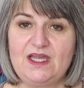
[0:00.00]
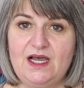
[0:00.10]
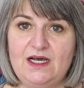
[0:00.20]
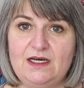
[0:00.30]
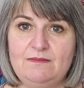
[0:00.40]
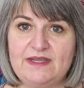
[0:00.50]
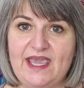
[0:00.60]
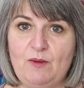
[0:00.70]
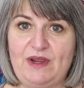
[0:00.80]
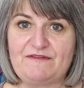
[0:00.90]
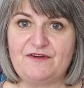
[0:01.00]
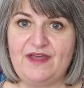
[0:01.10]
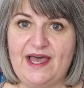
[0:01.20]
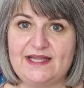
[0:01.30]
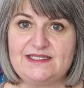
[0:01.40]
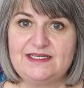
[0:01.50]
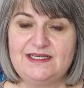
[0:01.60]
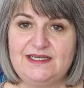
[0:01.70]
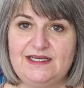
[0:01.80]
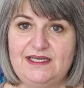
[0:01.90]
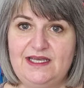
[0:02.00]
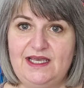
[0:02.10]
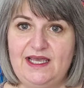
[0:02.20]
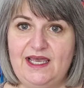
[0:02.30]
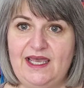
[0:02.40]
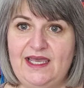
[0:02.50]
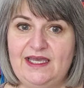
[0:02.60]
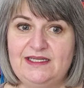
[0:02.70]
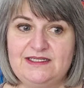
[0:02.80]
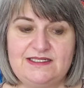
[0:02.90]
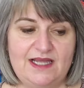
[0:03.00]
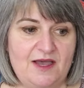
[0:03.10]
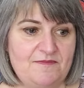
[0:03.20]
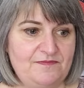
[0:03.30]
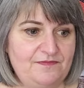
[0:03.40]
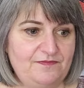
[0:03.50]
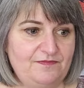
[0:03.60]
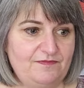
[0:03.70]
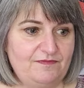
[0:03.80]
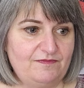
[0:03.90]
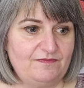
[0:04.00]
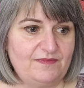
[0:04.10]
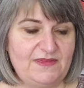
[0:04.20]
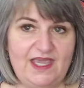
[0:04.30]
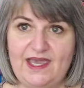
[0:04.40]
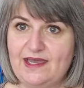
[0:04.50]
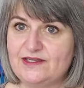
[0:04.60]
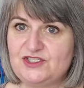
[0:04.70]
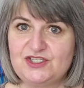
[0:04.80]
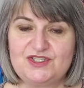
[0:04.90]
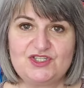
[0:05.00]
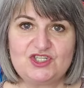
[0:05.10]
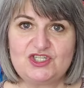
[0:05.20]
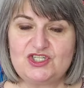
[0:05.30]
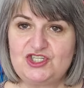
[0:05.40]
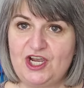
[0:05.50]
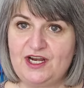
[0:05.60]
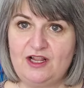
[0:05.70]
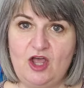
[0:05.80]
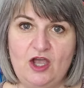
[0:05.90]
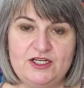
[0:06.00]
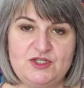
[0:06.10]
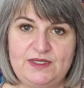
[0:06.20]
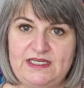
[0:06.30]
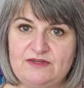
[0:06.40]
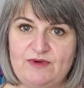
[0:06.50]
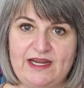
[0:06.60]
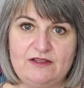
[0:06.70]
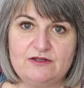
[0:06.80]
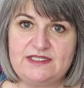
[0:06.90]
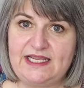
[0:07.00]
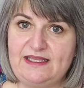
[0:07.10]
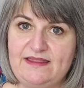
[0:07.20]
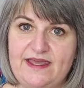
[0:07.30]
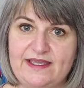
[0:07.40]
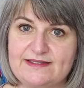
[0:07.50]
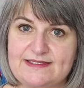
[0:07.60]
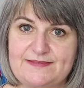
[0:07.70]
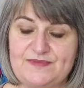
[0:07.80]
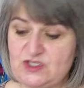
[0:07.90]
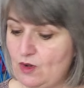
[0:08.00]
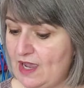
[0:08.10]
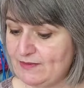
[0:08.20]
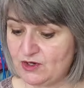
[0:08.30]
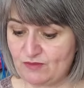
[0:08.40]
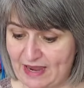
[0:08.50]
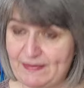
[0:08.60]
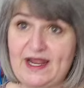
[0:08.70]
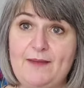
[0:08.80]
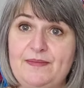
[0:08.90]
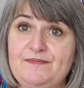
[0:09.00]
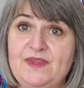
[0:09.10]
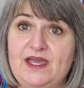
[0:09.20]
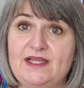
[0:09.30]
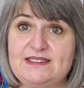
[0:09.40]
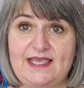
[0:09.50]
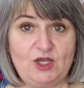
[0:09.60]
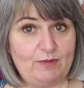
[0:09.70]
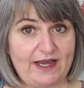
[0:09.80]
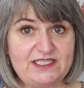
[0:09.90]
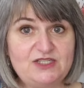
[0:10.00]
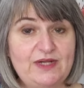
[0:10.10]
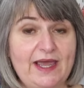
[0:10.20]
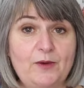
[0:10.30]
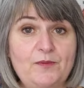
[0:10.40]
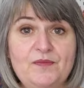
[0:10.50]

Um, can't wait for that. And um, yeah, just chugging along, doing regular daily things. So I'm going to wrap it up and say goodbye to you now.